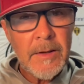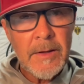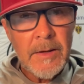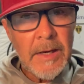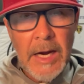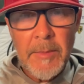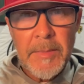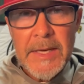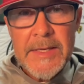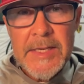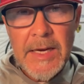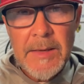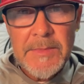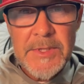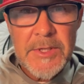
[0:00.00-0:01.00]
How many
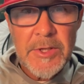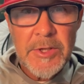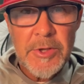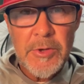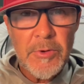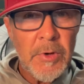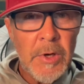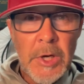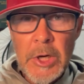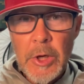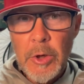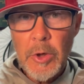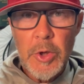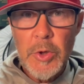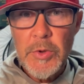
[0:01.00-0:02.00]
times do you
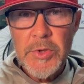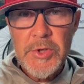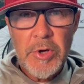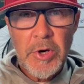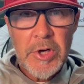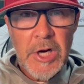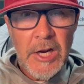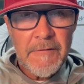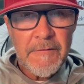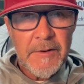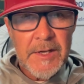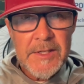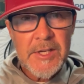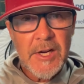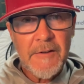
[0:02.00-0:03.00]
lose your
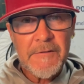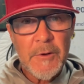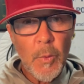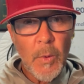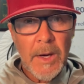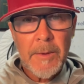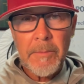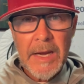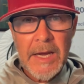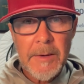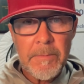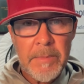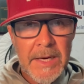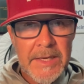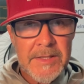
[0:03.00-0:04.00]
confidence after one
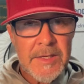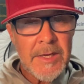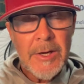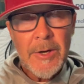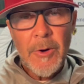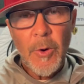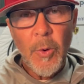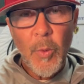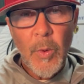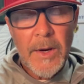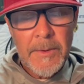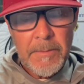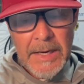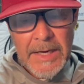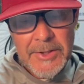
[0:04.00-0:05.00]
bad putt or
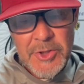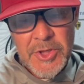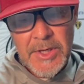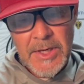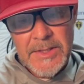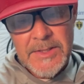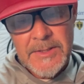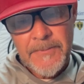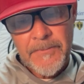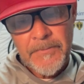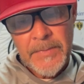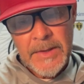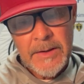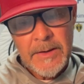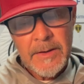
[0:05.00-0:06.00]
one bad shot?
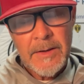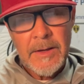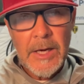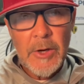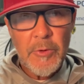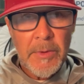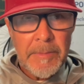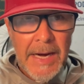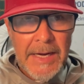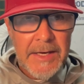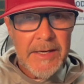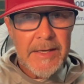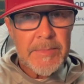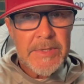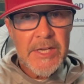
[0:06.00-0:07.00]
He reminded
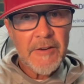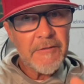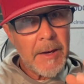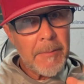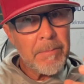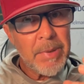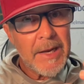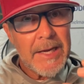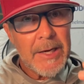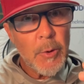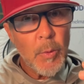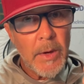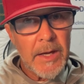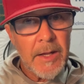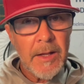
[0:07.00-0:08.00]
himself, I'm playing
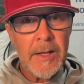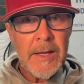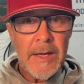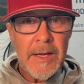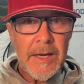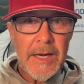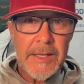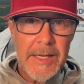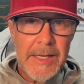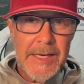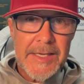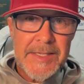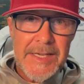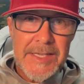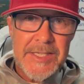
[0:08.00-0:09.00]
well. And then he
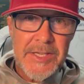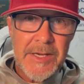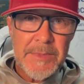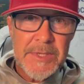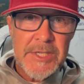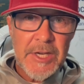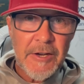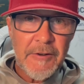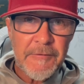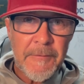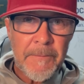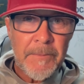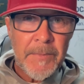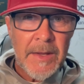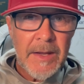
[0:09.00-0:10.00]
says to himself,
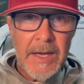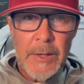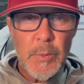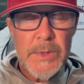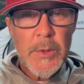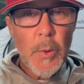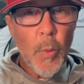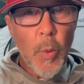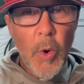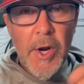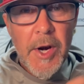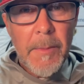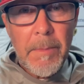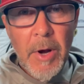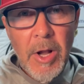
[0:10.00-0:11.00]
it was a
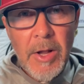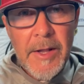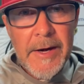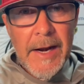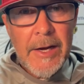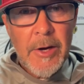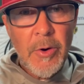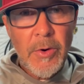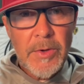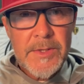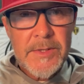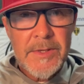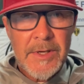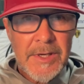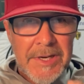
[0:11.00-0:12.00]
water ball that I
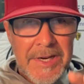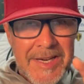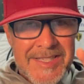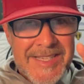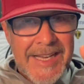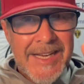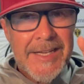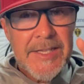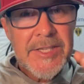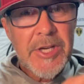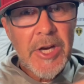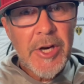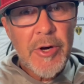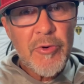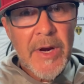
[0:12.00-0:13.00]
caught because it had
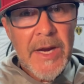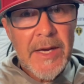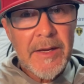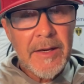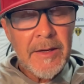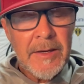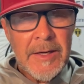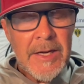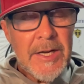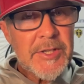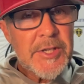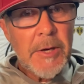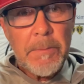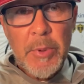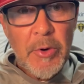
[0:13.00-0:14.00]
started raining.
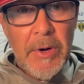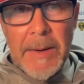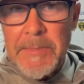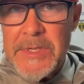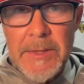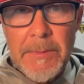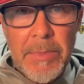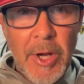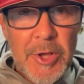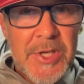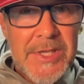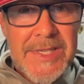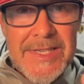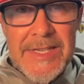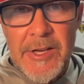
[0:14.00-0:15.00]
So perhaps the ball
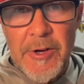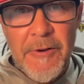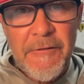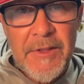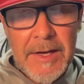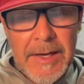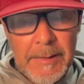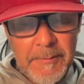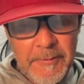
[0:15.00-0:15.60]
just slid off the club